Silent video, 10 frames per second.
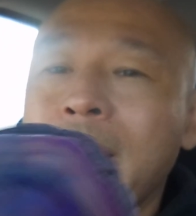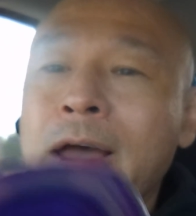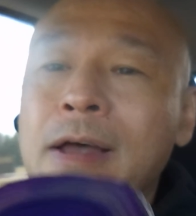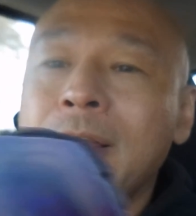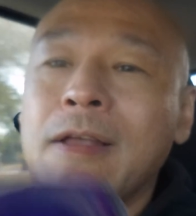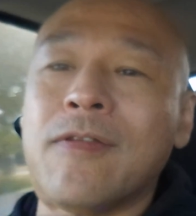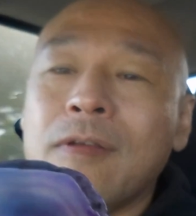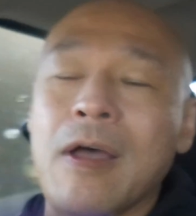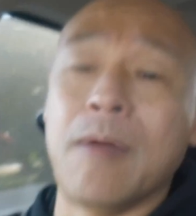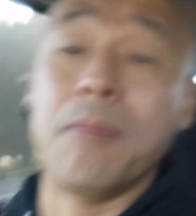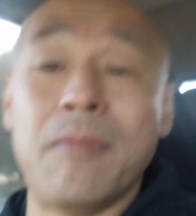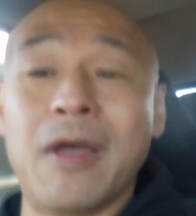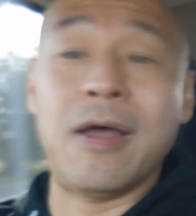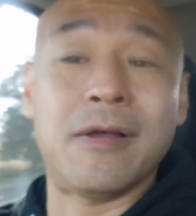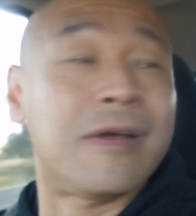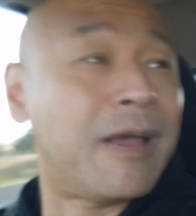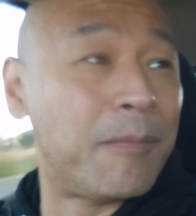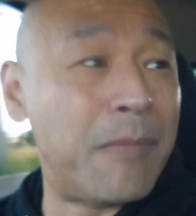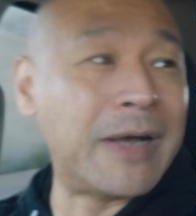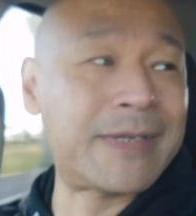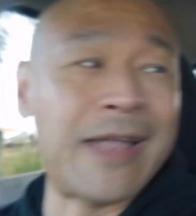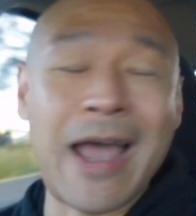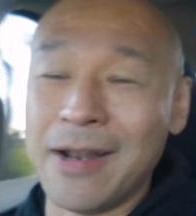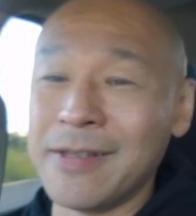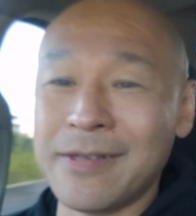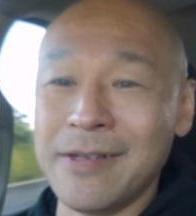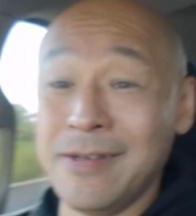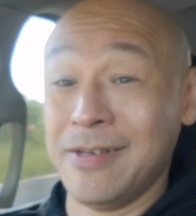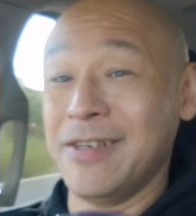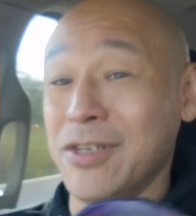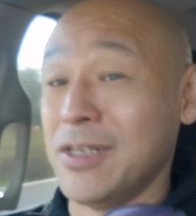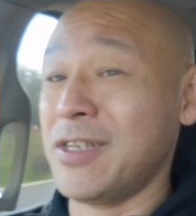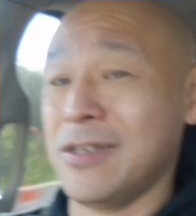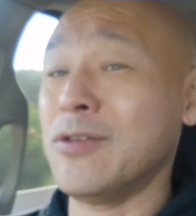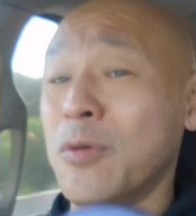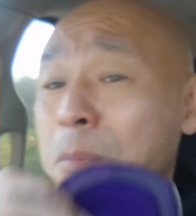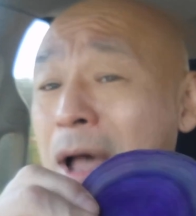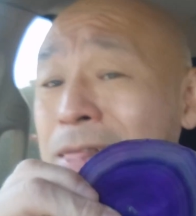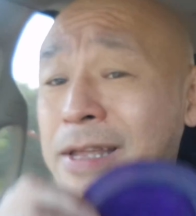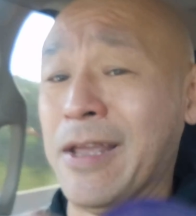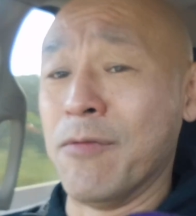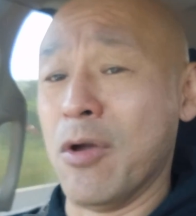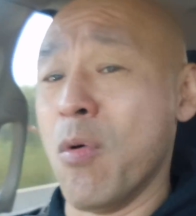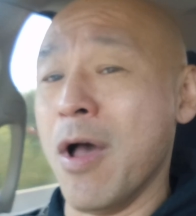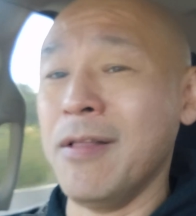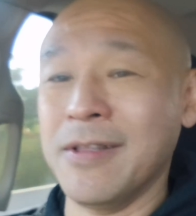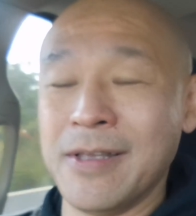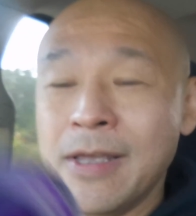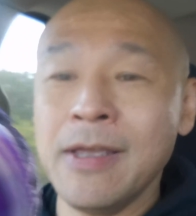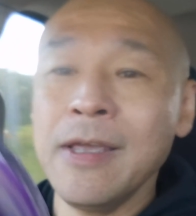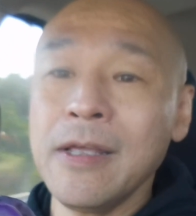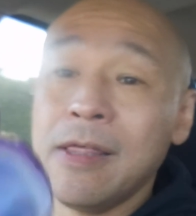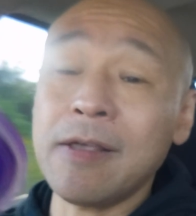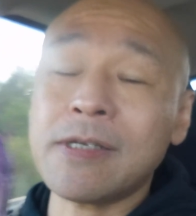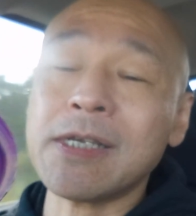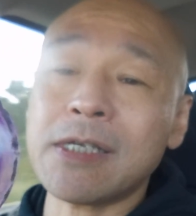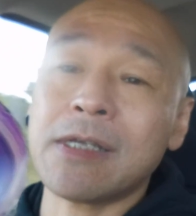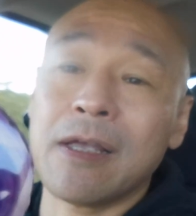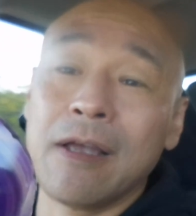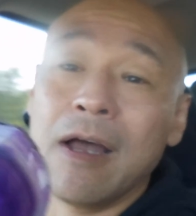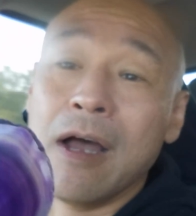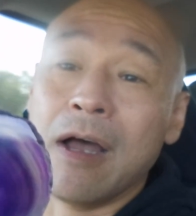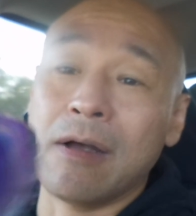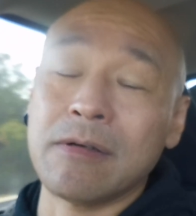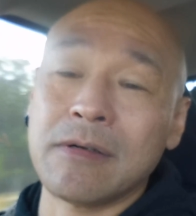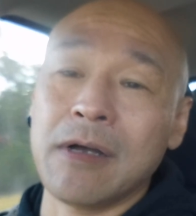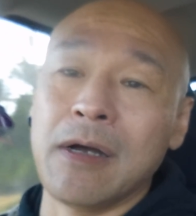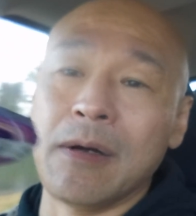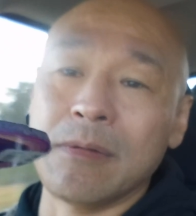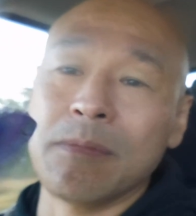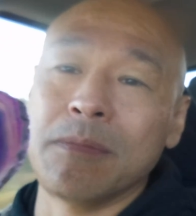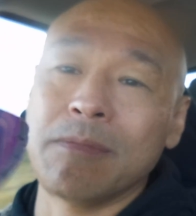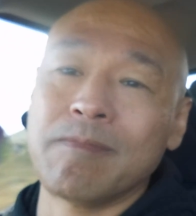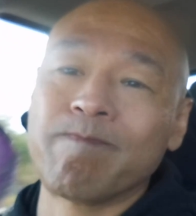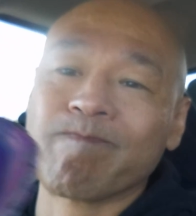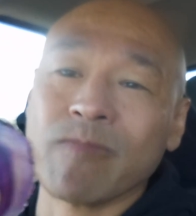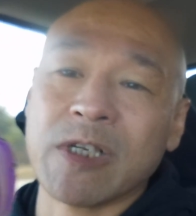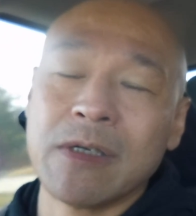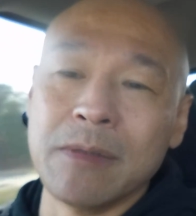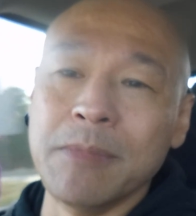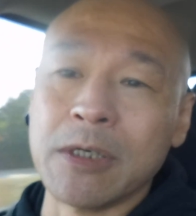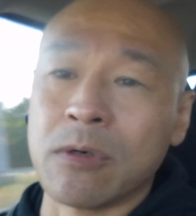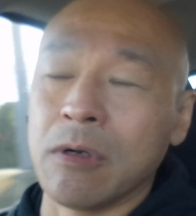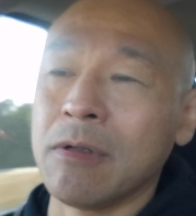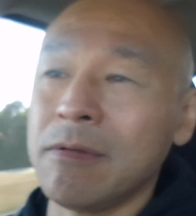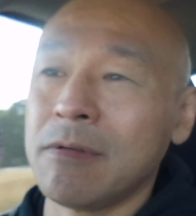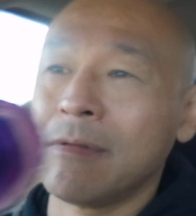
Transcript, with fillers: yeah, it's um, uh, Master Allison. She's piloting very well. This is uh, a mineral